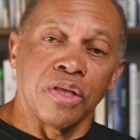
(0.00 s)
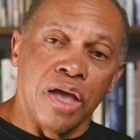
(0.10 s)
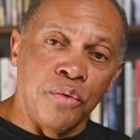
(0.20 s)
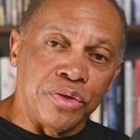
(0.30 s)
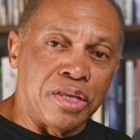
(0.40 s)

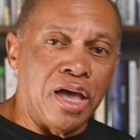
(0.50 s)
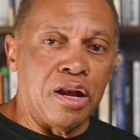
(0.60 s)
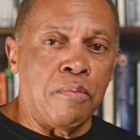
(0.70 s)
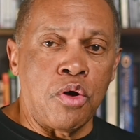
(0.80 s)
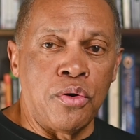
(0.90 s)
And with that,
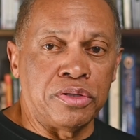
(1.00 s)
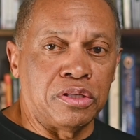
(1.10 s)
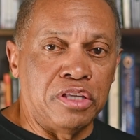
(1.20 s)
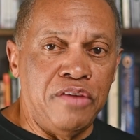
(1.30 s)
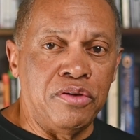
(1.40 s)
I'm going to
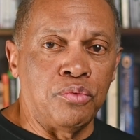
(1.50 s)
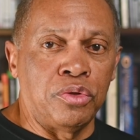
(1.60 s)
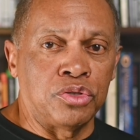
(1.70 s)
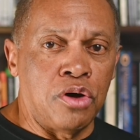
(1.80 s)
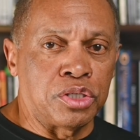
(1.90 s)
leave it.
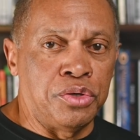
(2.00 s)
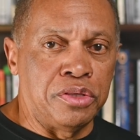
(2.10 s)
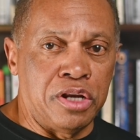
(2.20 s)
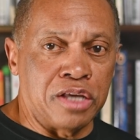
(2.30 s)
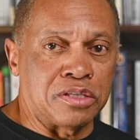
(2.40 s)
We'll talk to you in
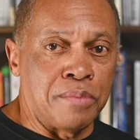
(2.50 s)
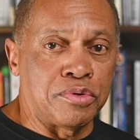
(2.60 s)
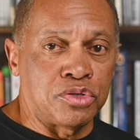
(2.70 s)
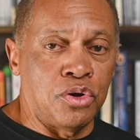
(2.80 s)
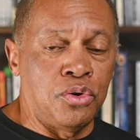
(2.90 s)
the next
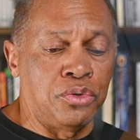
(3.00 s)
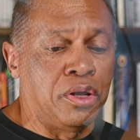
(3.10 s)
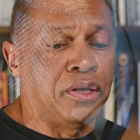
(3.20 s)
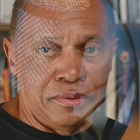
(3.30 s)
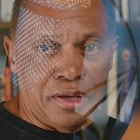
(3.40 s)
episode.
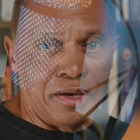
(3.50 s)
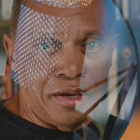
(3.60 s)
Take